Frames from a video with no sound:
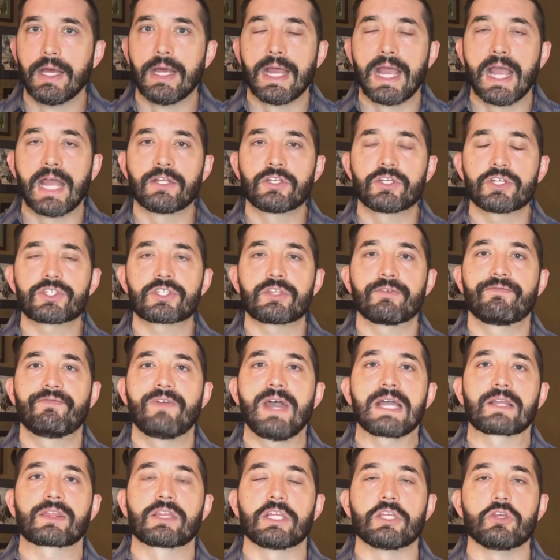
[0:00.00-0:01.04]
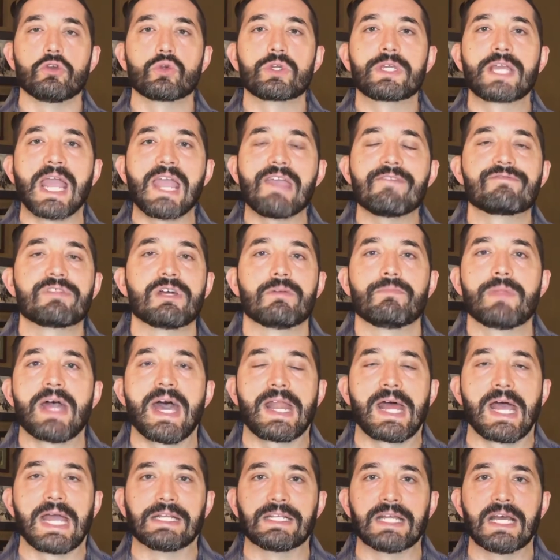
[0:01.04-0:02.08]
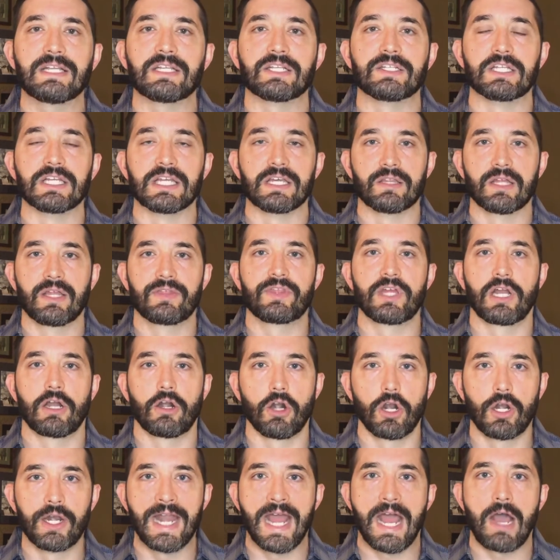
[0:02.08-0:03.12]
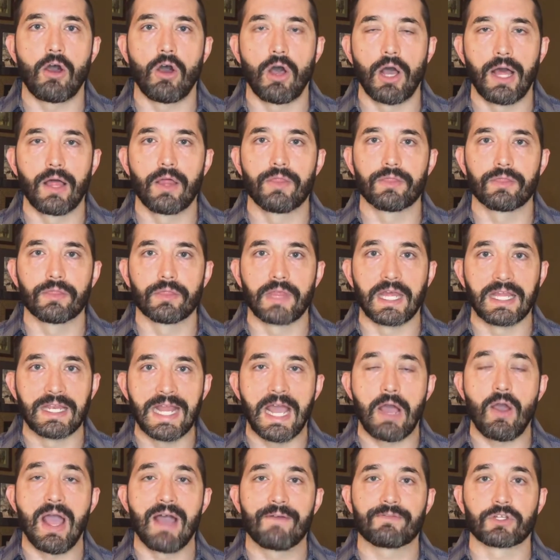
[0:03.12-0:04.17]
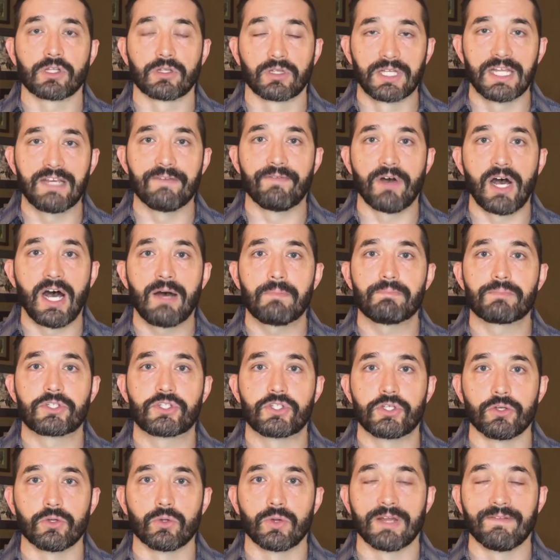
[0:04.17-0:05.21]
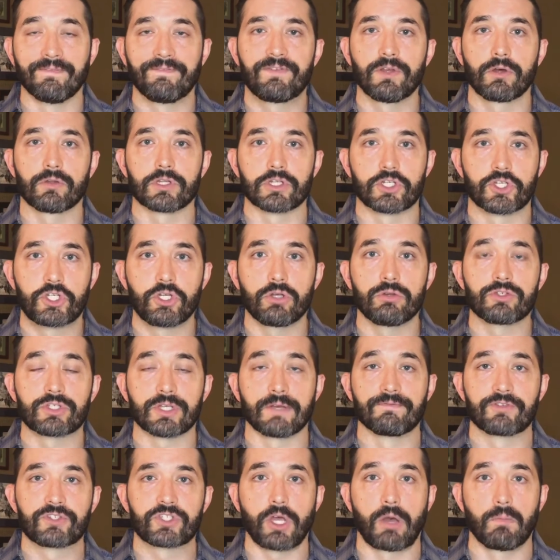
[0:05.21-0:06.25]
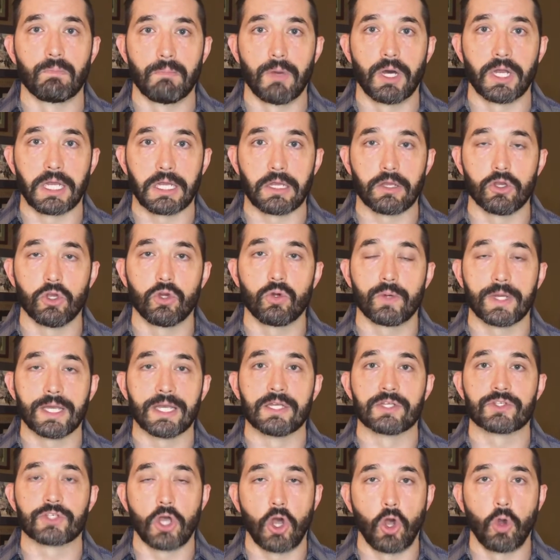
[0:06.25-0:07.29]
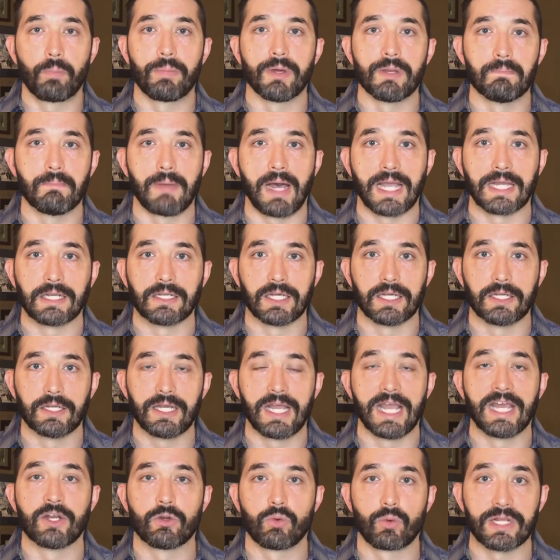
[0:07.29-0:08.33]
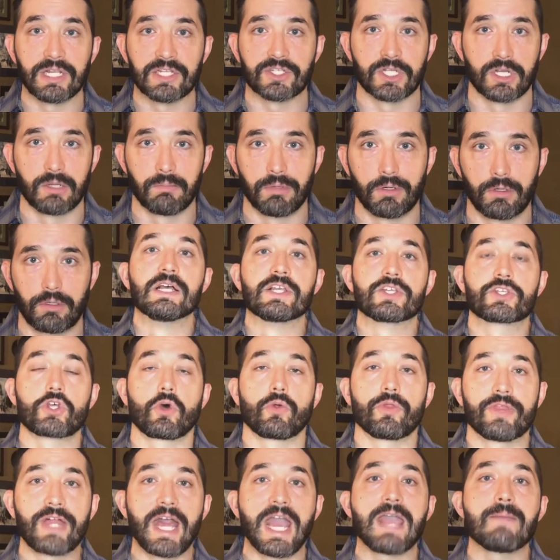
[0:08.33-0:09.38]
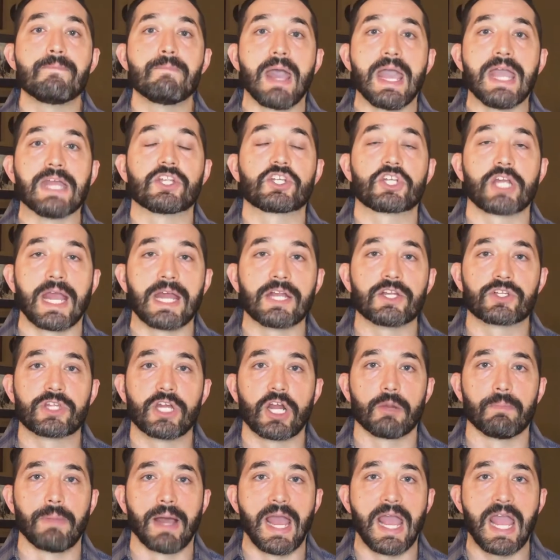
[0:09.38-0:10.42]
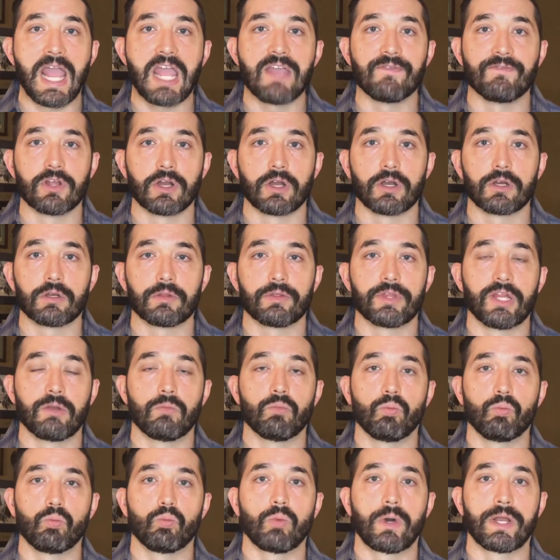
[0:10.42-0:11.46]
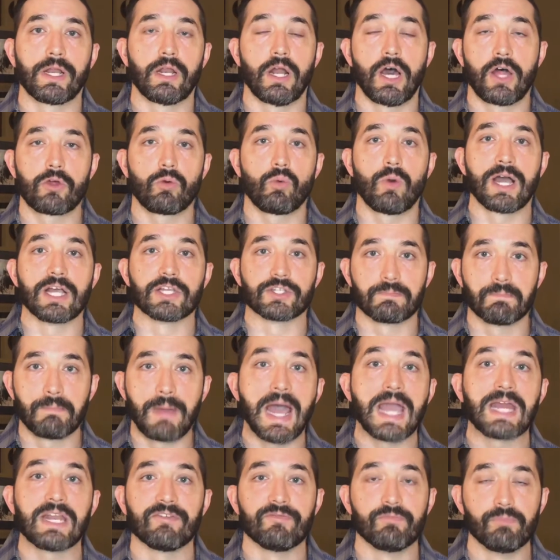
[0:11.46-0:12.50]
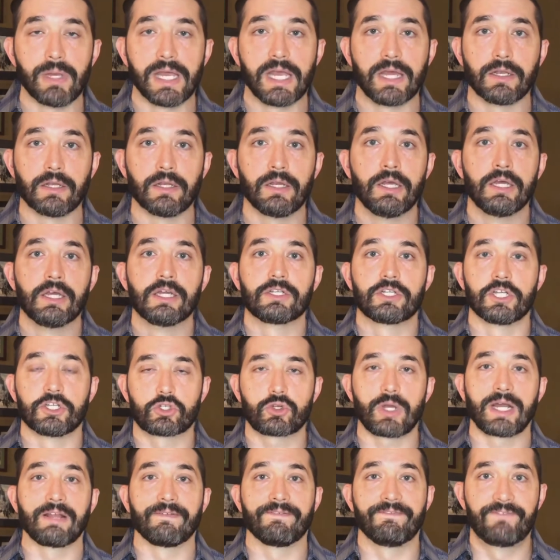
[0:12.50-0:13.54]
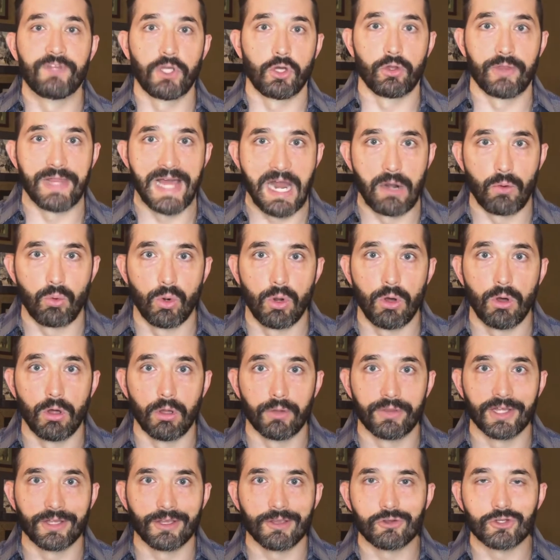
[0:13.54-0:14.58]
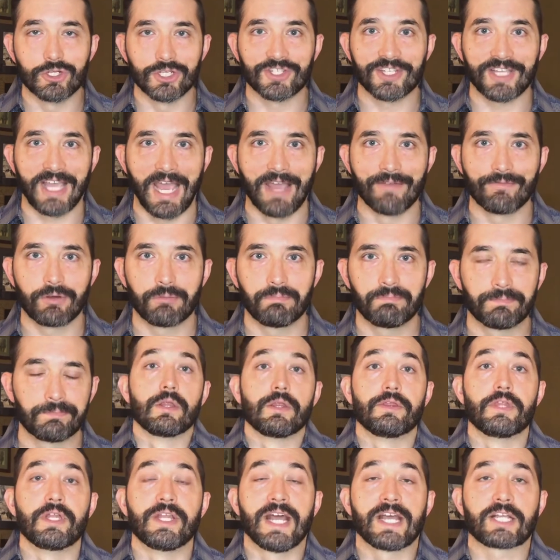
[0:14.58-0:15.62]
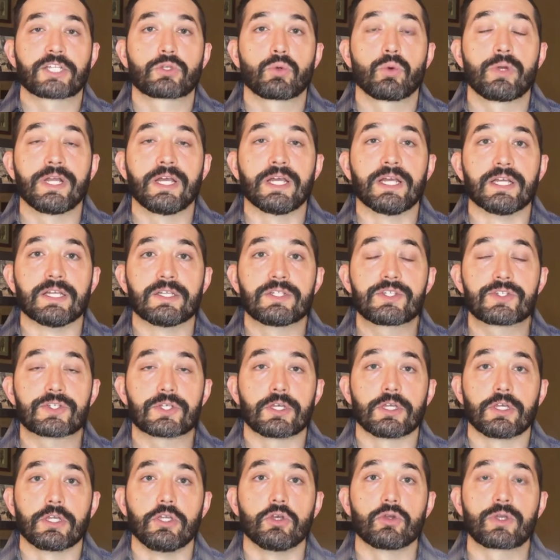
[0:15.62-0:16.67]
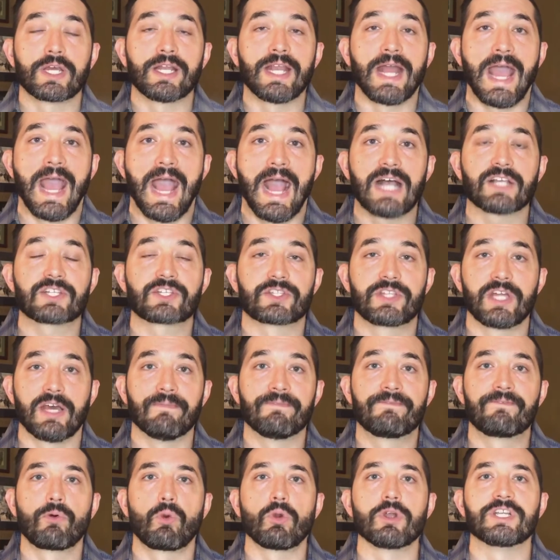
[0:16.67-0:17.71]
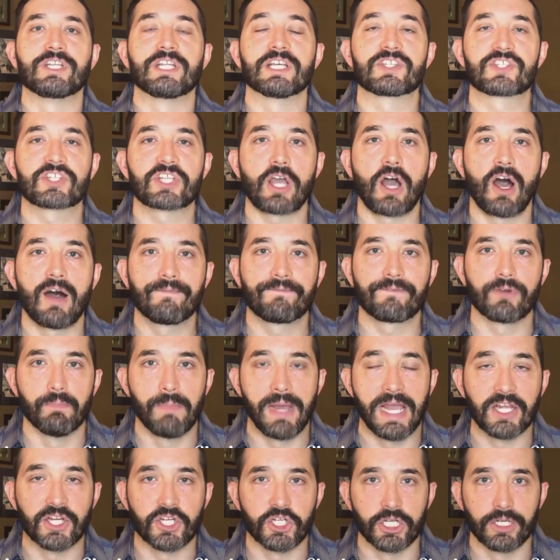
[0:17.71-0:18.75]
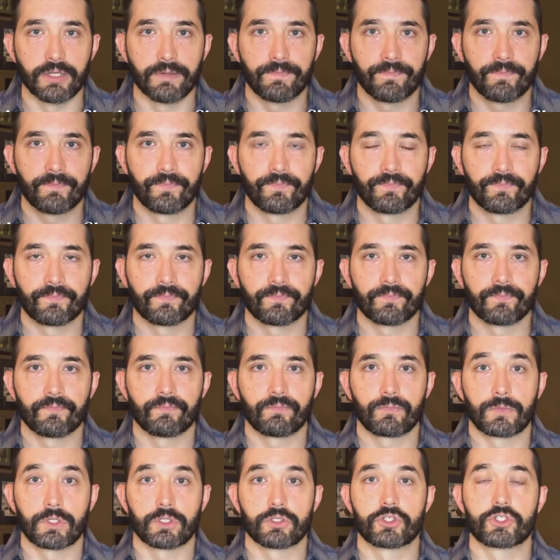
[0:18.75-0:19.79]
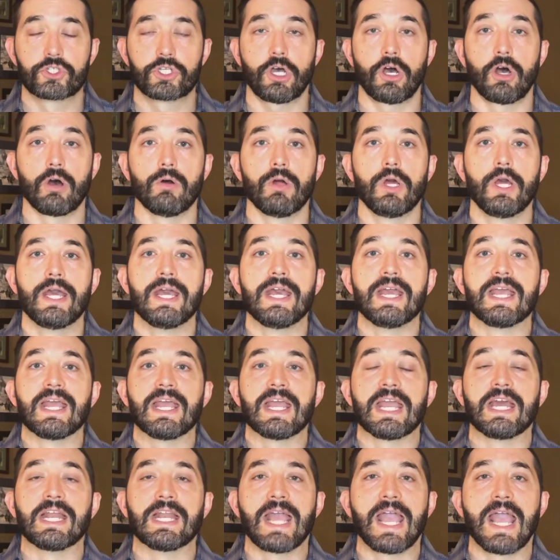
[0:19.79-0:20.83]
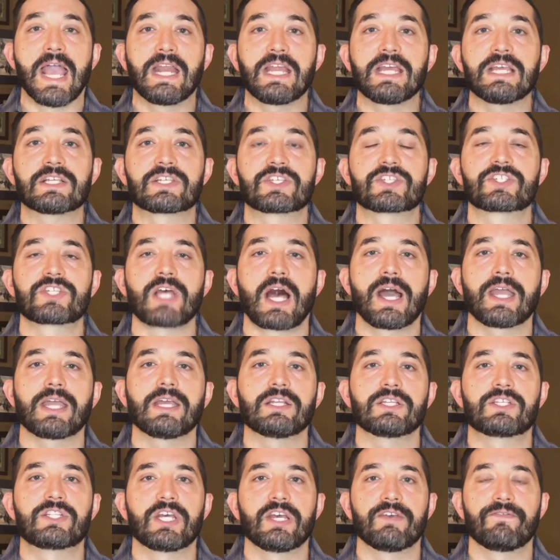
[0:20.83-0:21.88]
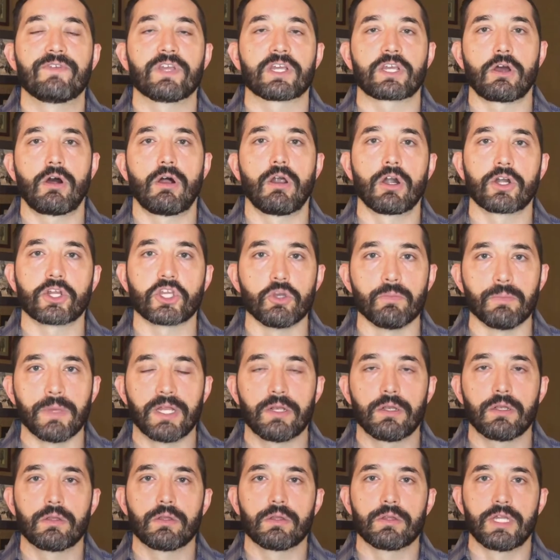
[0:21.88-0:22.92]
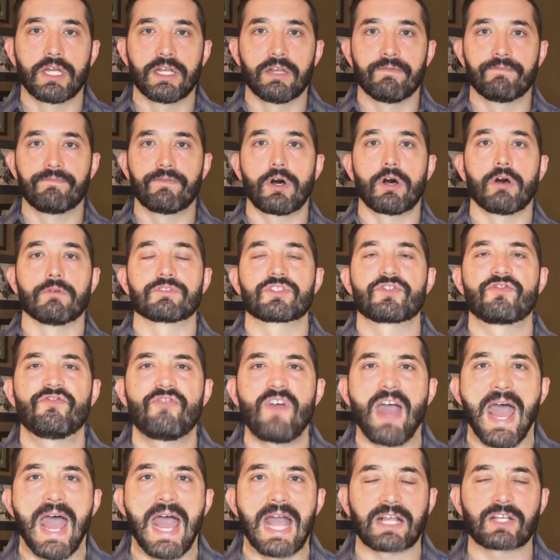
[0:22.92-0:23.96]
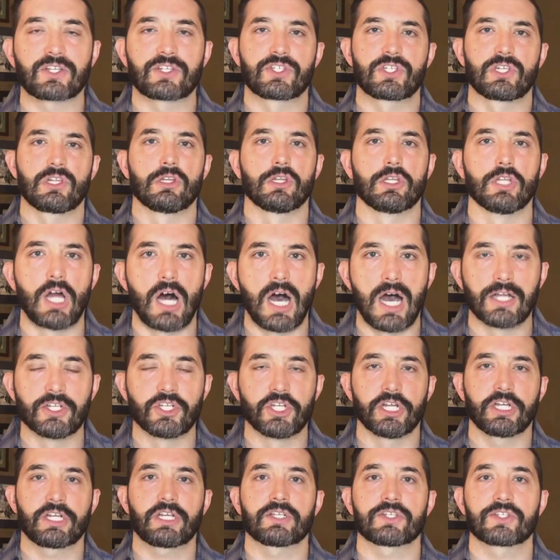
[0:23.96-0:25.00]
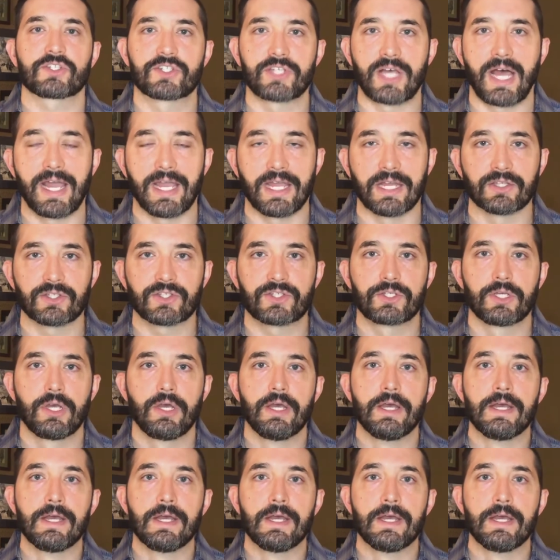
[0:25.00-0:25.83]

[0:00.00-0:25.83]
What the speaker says: And just the fact that you gave them that identity that they now have to live up to and fill the shoes of somebody who is open-minded and reasonable. So they may change their behavior than what it otherwise might have been to try to fill that role that you just gave them. The next one is you can ask them for disconfirmation. So in any scientific argument that involves facts, logic, science,